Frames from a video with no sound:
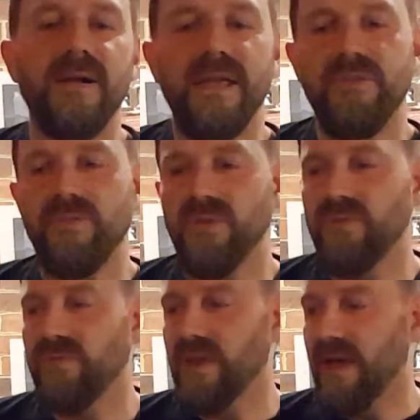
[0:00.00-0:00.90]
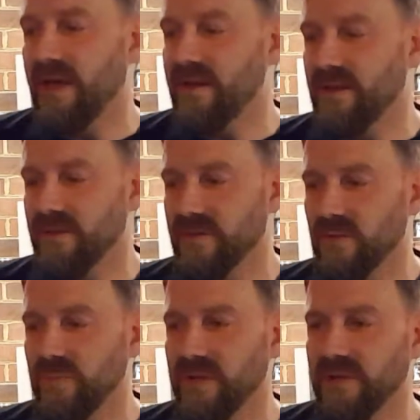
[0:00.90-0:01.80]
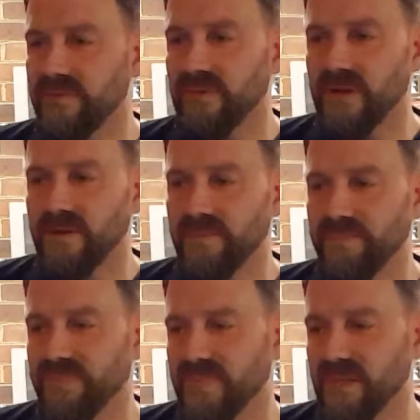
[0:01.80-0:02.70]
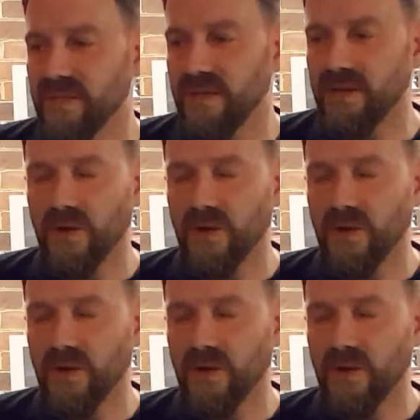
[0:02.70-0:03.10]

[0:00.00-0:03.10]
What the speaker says: If you've got a little bit of an